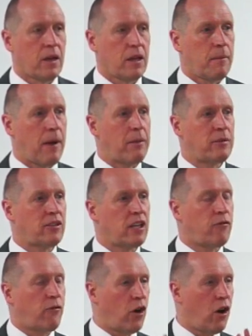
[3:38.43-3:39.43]
The Bible
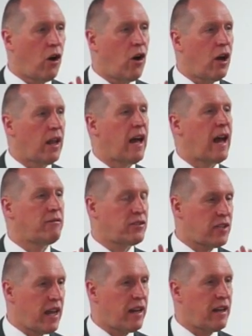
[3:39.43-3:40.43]
says, for all have
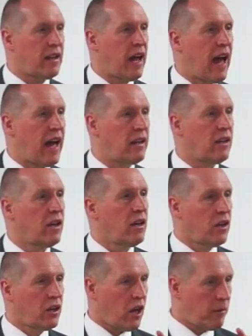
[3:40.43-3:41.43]
sinned and
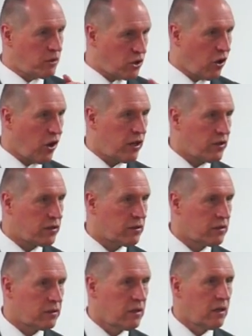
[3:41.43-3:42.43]
come short
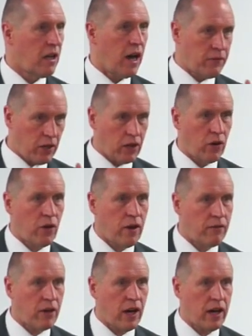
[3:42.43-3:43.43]
of the glory
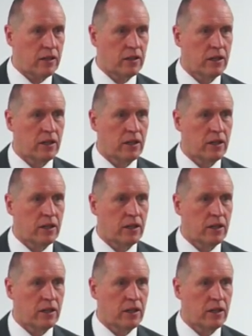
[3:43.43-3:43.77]
of God.